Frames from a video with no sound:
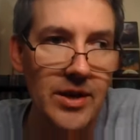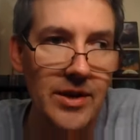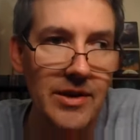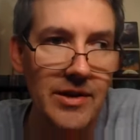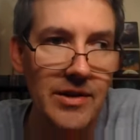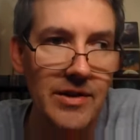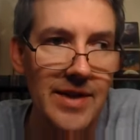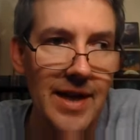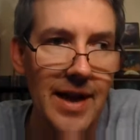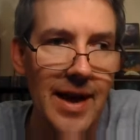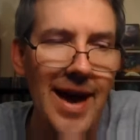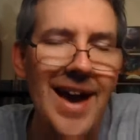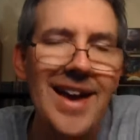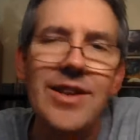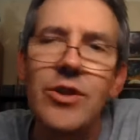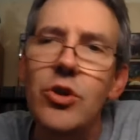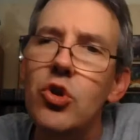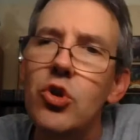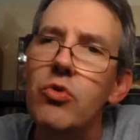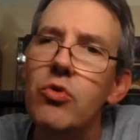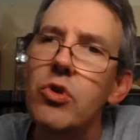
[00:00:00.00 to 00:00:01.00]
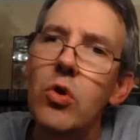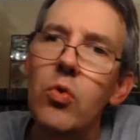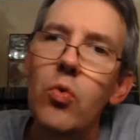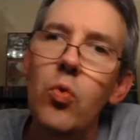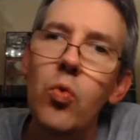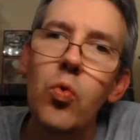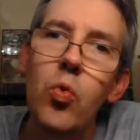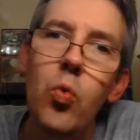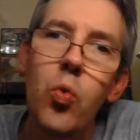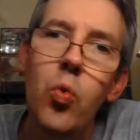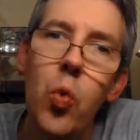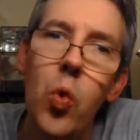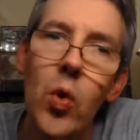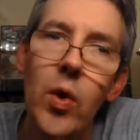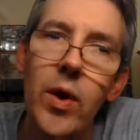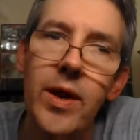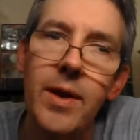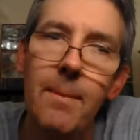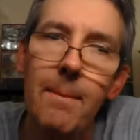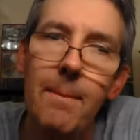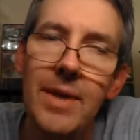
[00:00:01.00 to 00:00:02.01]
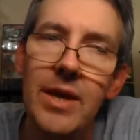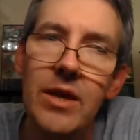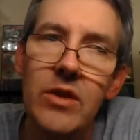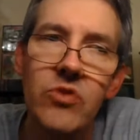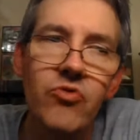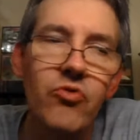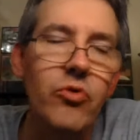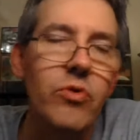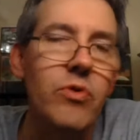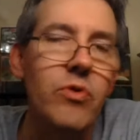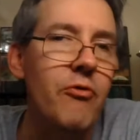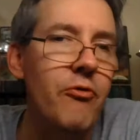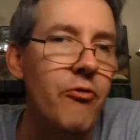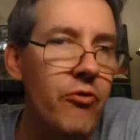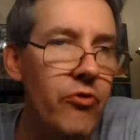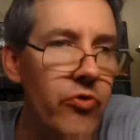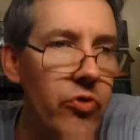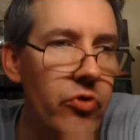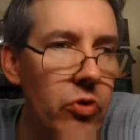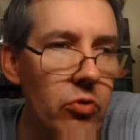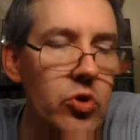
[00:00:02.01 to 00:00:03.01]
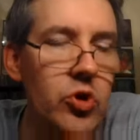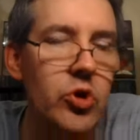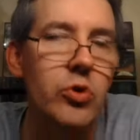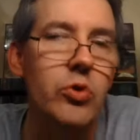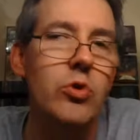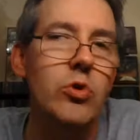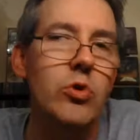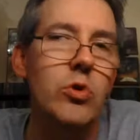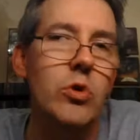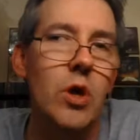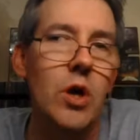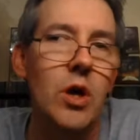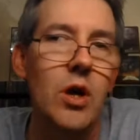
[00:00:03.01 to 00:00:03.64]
is I don't know what it means for the future